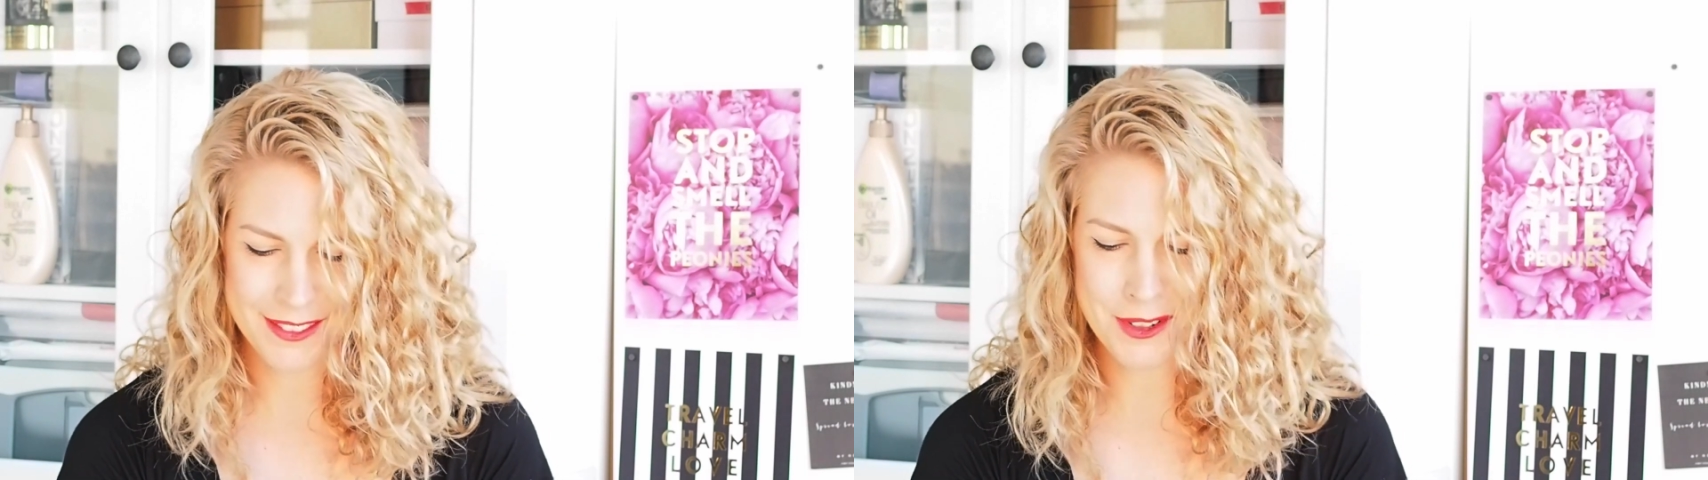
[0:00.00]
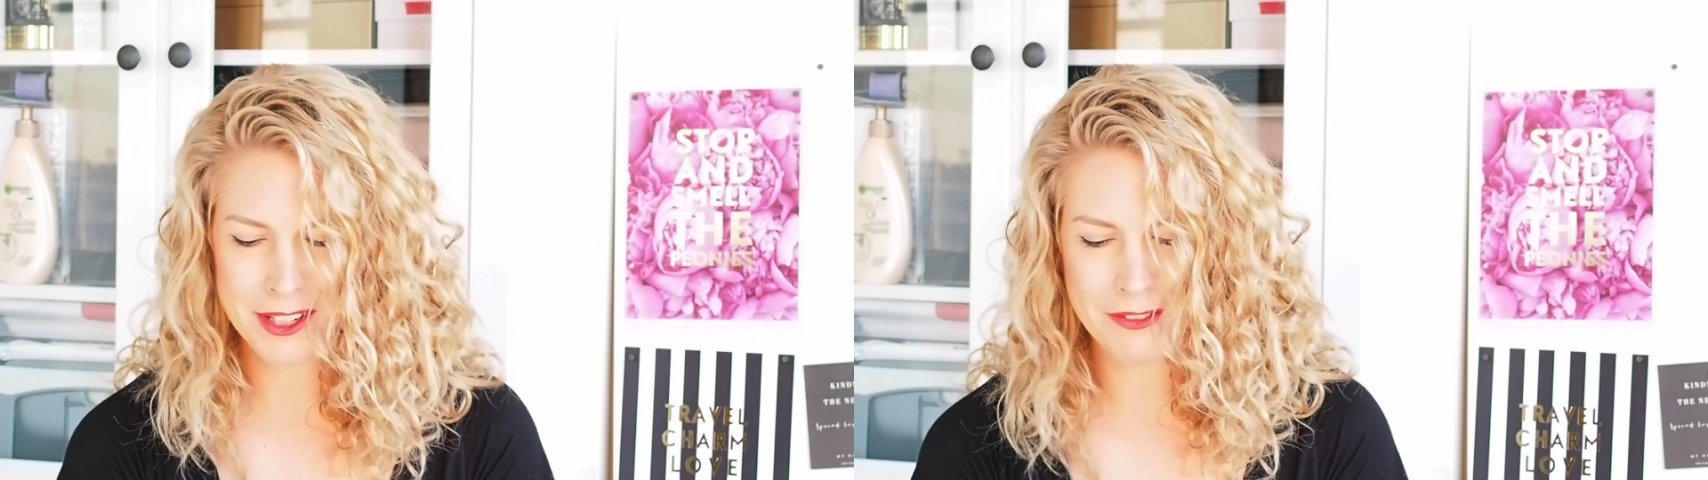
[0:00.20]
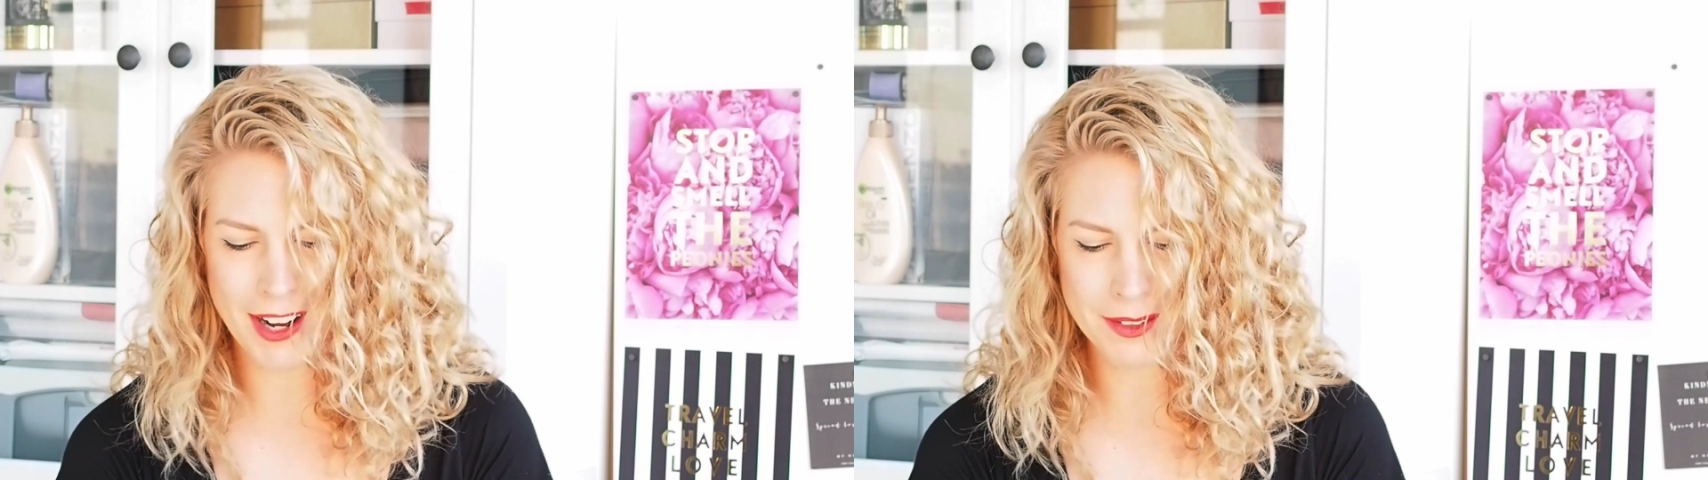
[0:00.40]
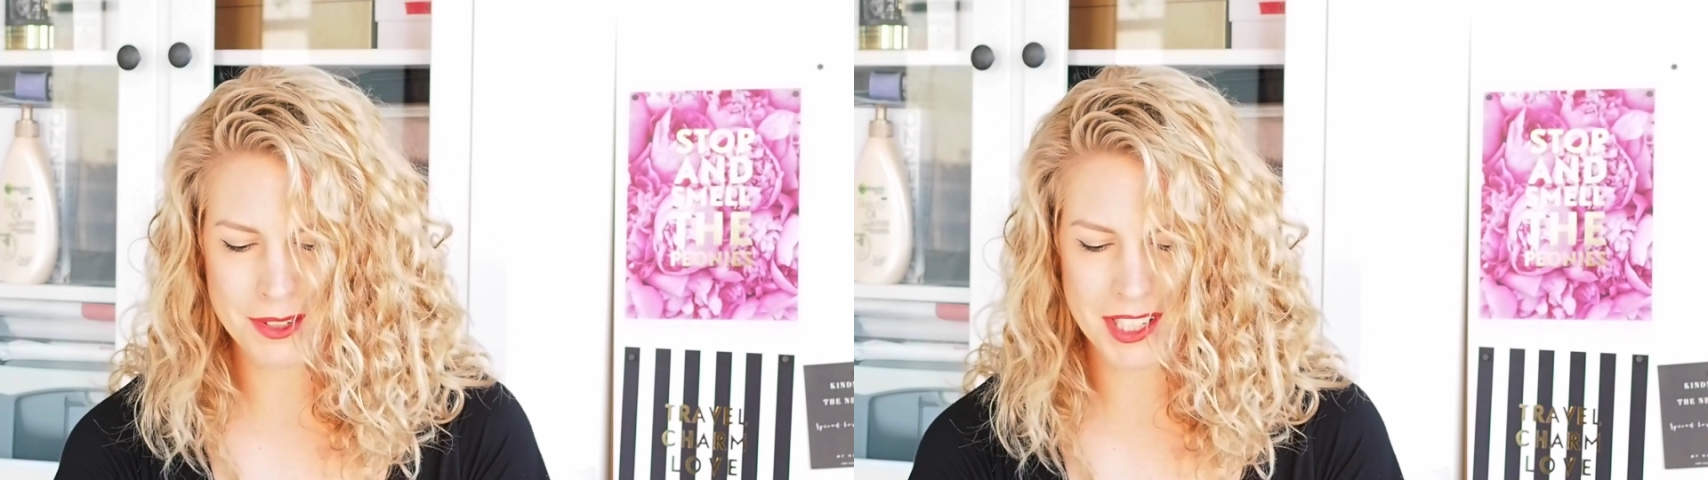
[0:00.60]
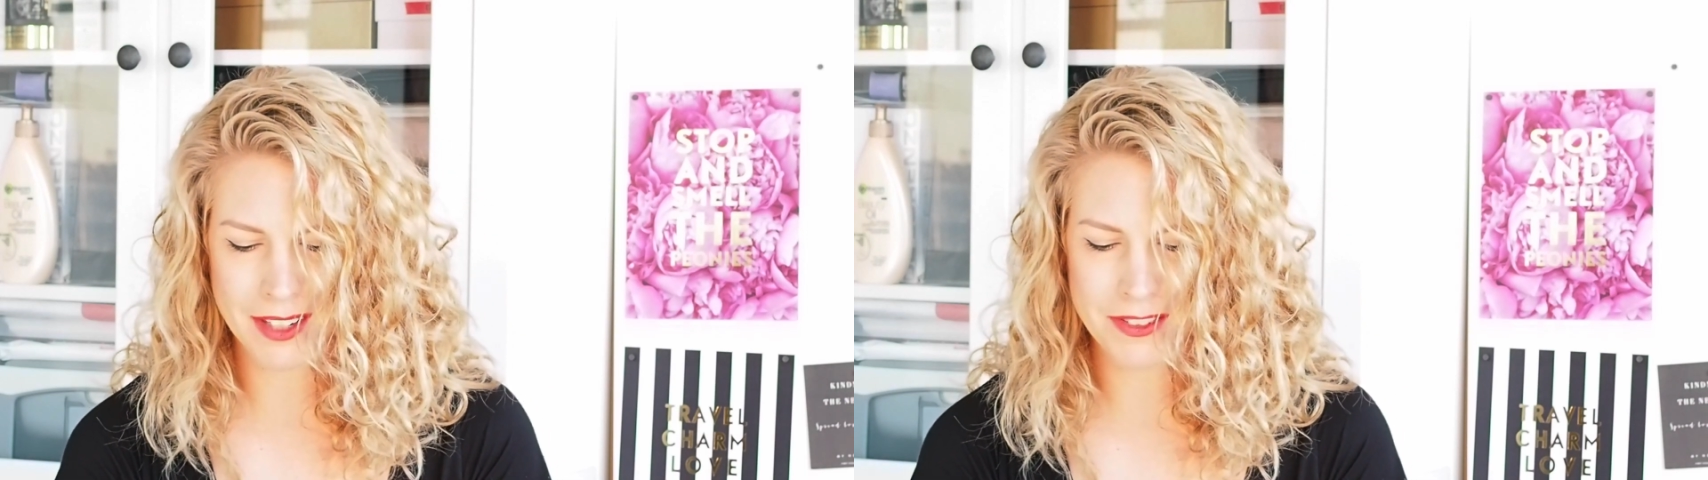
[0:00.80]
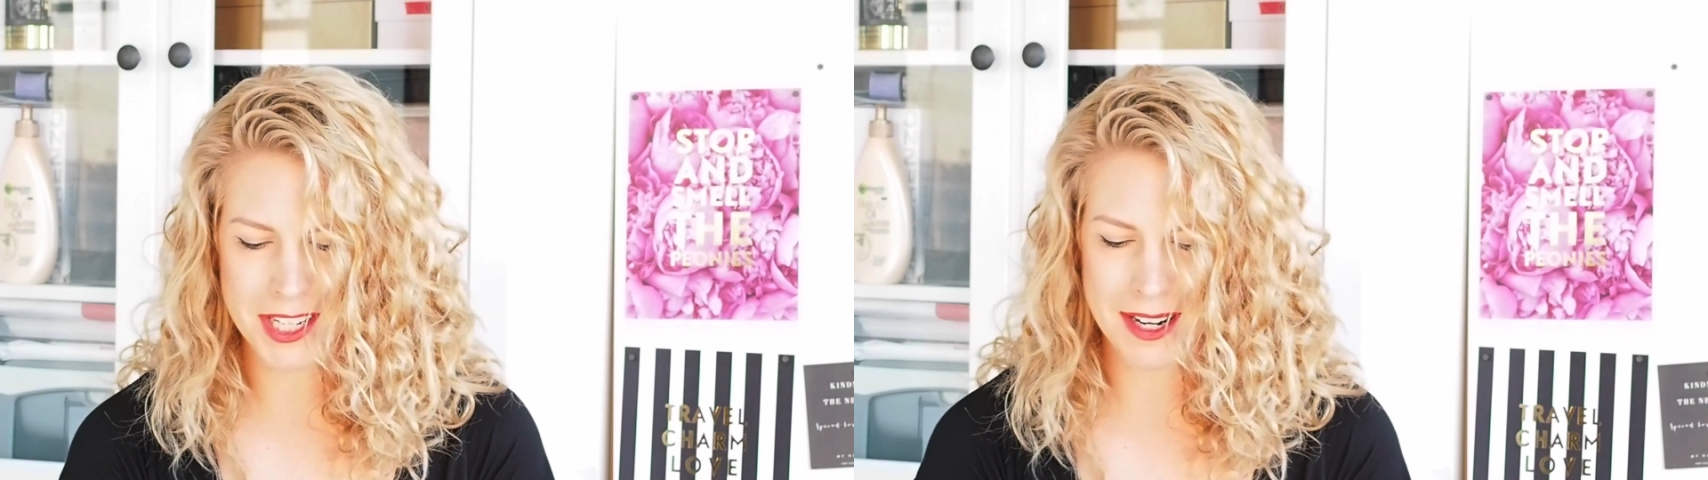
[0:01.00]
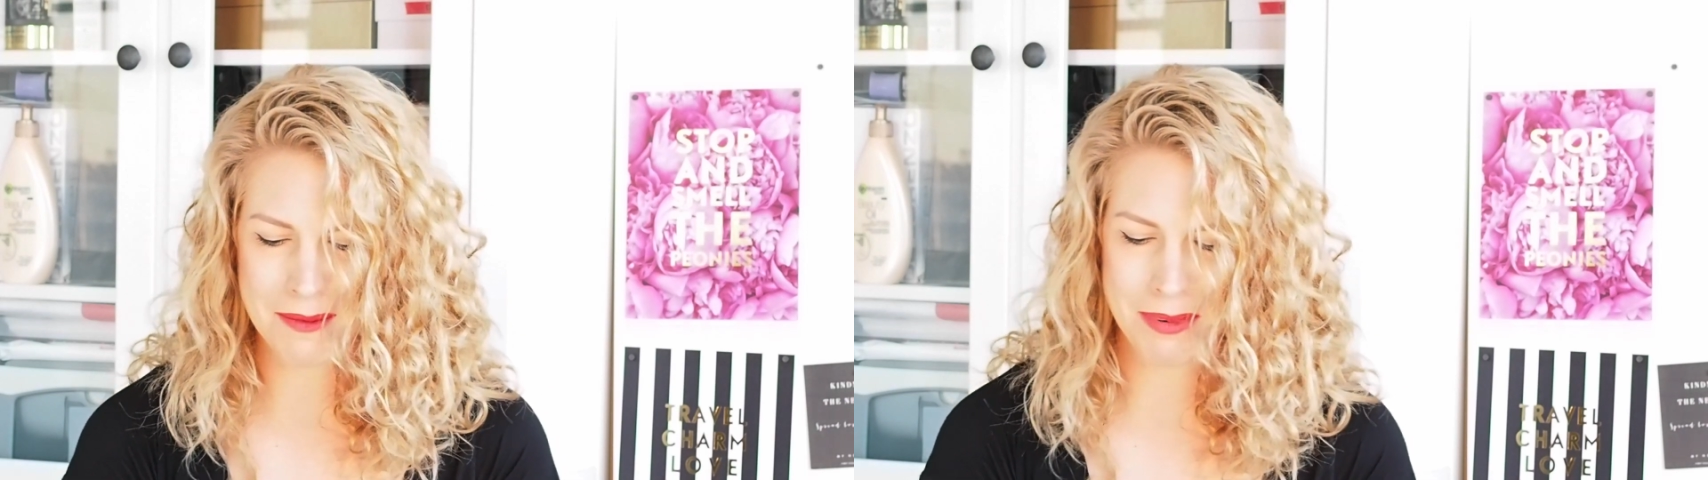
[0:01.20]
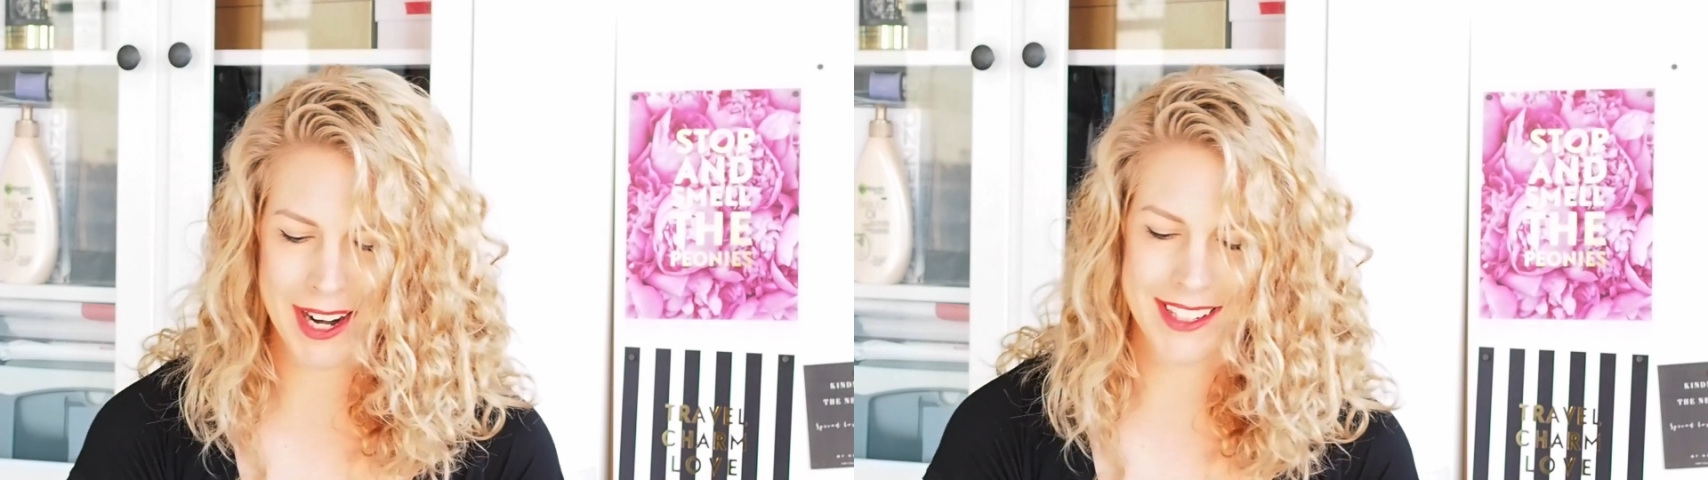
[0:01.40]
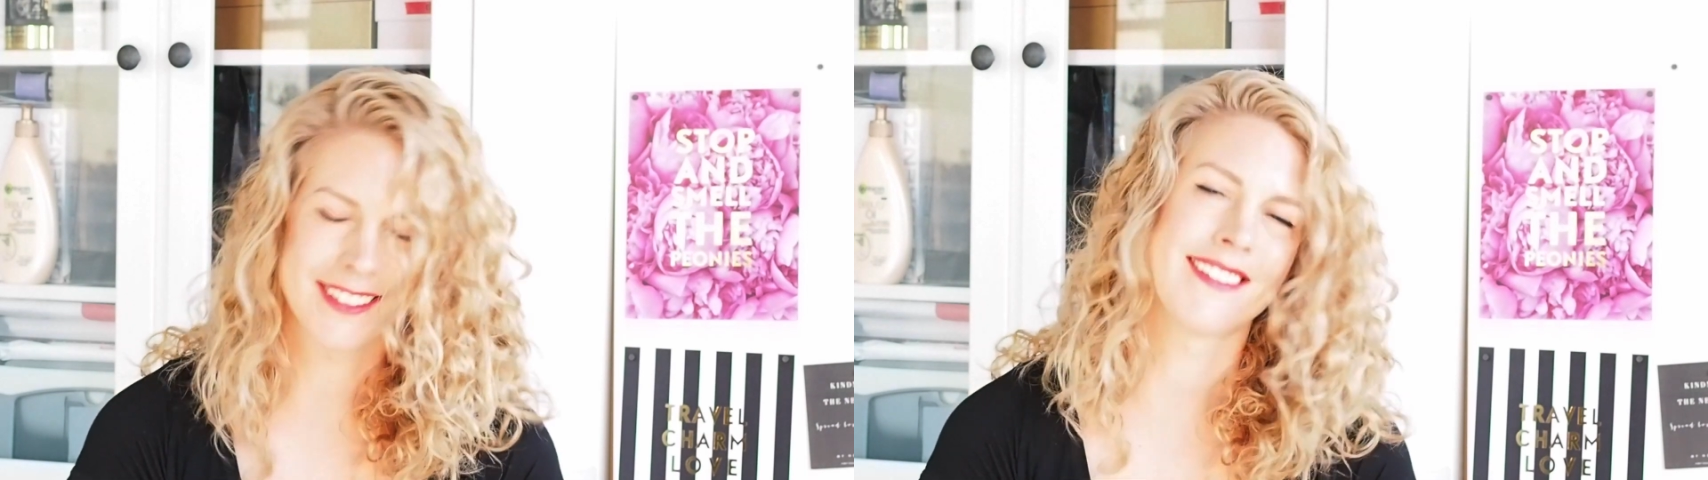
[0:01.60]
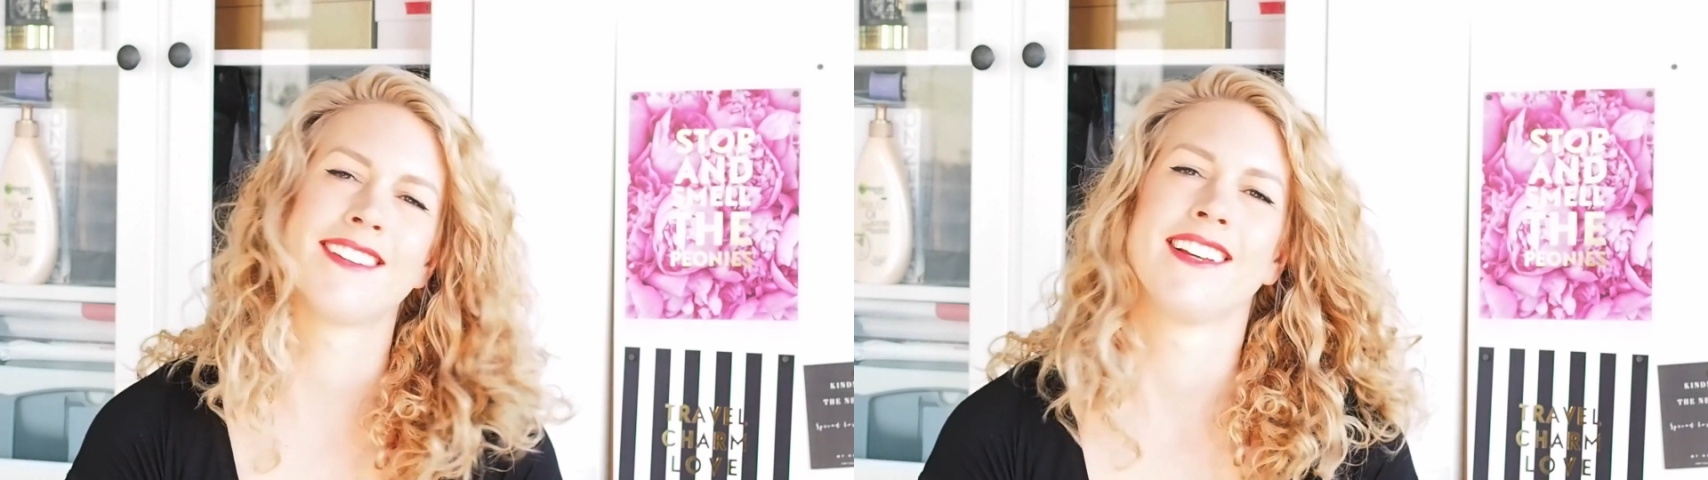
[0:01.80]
What advice would you give to young braiders?